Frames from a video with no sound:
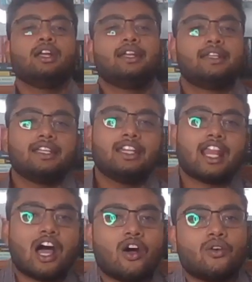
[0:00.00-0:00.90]
Till
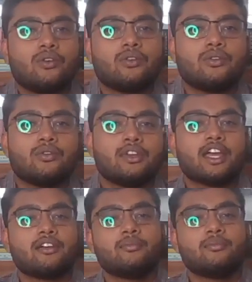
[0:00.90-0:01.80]
now, We
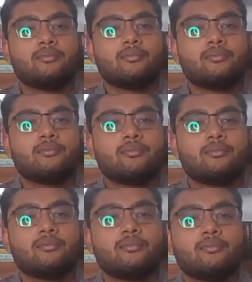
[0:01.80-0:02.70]
have been using
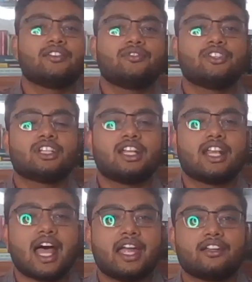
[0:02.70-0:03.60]
artificial
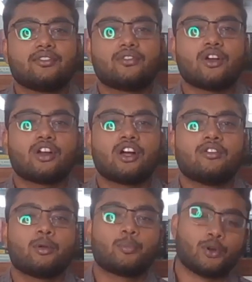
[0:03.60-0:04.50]
light for our
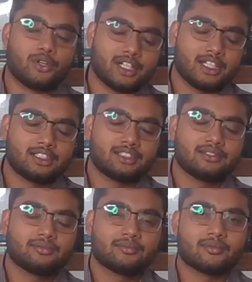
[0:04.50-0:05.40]
portraits.
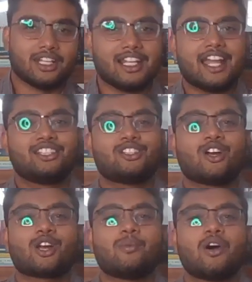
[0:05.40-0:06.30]
Let's talk
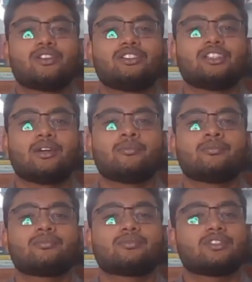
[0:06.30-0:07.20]
about
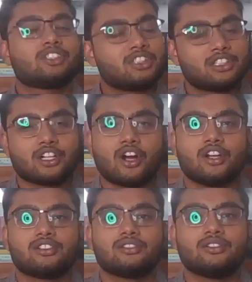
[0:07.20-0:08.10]
some shots
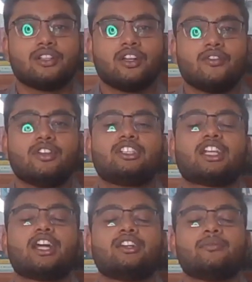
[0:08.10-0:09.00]
which
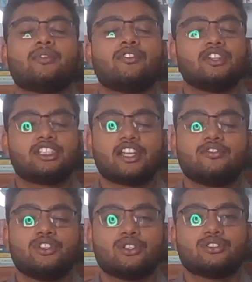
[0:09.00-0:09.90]
have
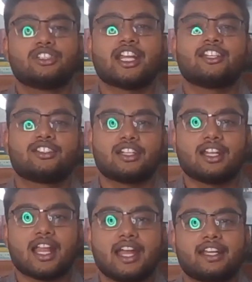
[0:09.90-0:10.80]
used natural
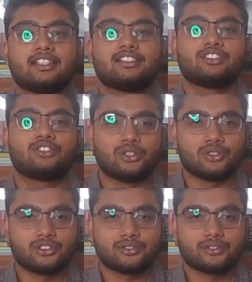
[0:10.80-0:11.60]
light as a source.